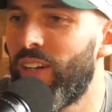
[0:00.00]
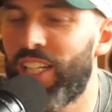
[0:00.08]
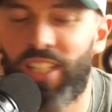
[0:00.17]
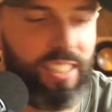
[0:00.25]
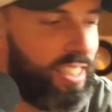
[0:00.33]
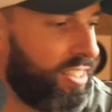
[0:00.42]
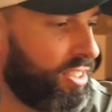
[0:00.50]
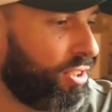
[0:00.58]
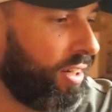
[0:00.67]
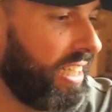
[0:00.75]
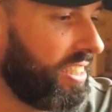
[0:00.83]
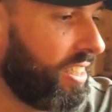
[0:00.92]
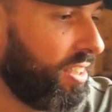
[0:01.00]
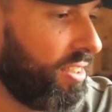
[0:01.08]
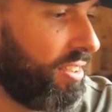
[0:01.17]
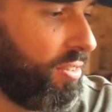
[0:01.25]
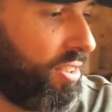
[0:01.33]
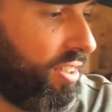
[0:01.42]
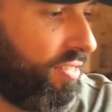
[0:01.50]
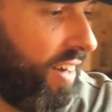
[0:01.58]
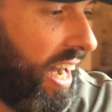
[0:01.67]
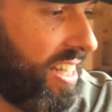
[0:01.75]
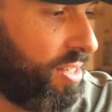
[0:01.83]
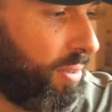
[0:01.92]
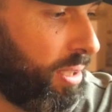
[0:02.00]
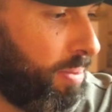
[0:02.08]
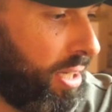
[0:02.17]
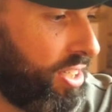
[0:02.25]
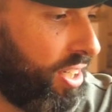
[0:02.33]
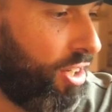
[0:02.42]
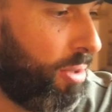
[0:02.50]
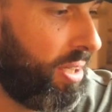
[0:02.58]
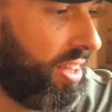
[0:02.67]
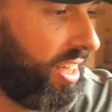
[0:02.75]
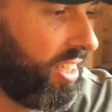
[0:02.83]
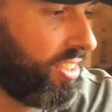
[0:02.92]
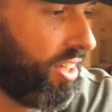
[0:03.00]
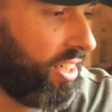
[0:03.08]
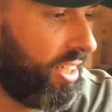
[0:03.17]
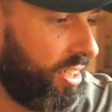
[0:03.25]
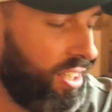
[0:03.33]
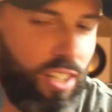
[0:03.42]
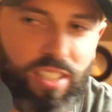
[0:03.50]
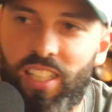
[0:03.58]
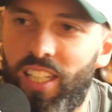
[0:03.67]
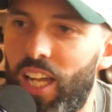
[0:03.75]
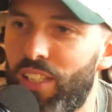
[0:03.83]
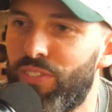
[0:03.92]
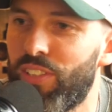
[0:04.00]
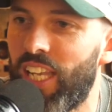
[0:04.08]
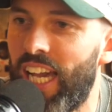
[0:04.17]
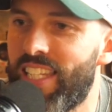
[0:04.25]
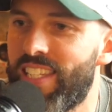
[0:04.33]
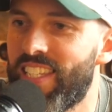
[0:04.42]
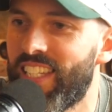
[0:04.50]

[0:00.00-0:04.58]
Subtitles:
got this crazy little device with a bunch of knobby things on it and lots of colorful lights.